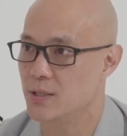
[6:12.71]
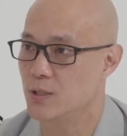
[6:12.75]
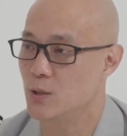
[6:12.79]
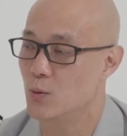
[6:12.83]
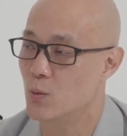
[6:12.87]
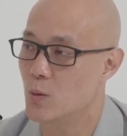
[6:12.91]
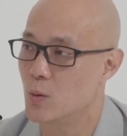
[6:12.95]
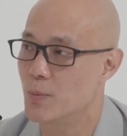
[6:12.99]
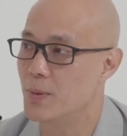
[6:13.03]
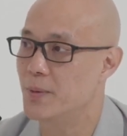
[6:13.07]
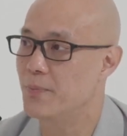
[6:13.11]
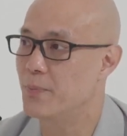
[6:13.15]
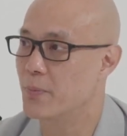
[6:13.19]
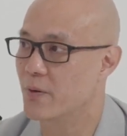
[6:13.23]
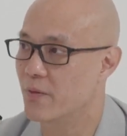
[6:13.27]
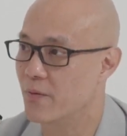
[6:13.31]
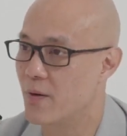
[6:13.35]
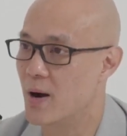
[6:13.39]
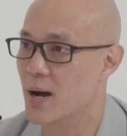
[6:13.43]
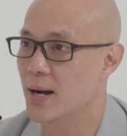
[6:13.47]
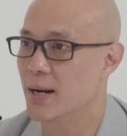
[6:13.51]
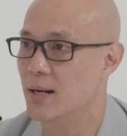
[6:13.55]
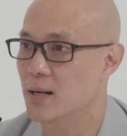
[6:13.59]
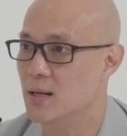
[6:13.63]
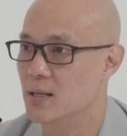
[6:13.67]
you will be
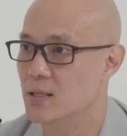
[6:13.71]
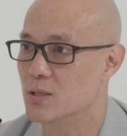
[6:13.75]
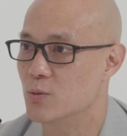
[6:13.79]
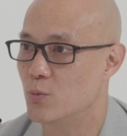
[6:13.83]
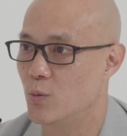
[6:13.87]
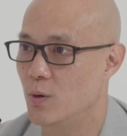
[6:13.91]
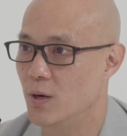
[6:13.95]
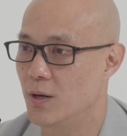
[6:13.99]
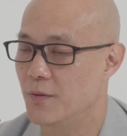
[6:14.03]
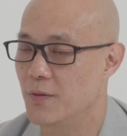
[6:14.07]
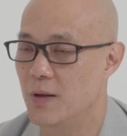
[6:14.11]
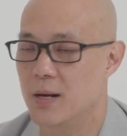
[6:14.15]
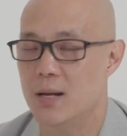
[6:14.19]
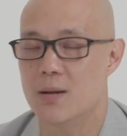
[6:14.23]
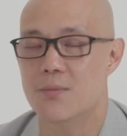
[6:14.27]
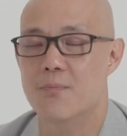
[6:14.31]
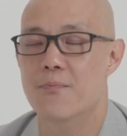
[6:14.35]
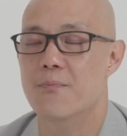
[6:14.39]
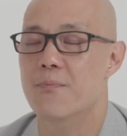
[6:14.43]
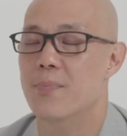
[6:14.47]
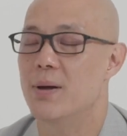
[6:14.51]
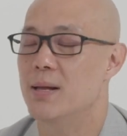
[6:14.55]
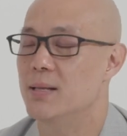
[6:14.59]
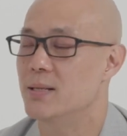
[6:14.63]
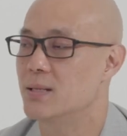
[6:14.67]
providing us with an
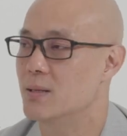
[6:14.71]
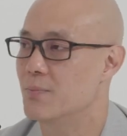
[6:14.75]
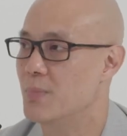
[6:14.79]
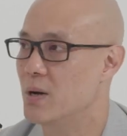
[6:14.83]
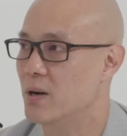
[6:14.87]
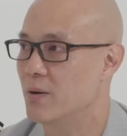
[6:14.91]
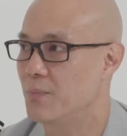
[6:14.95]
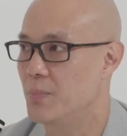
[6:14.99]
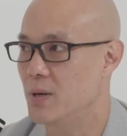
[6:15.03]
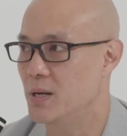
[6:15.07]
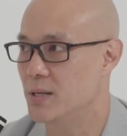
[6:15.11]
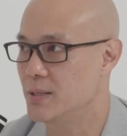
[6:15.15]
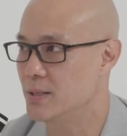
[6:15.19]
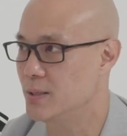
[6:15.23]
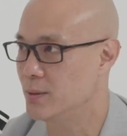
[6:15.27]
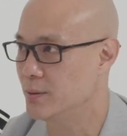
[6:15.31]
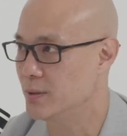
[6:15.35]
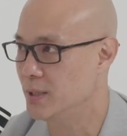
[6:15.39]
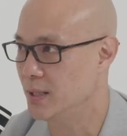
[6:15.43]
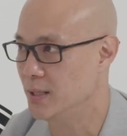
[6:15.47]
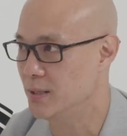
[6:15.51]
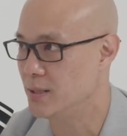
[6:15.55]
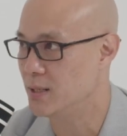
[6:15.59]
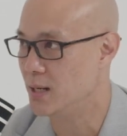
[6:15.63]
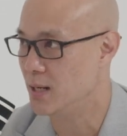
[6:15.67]
immense amount of personal
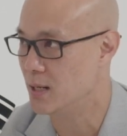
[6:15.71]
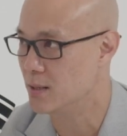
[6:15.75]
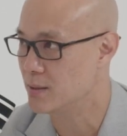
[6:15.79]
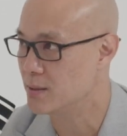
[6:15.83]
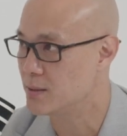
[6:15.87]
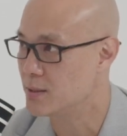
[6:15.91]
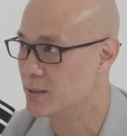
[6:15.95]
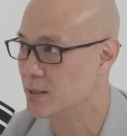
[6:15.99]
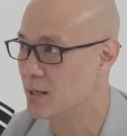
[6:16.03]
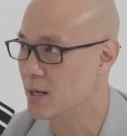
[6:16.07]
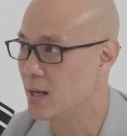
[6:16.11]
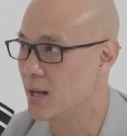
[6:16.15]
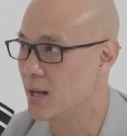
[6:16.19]
details.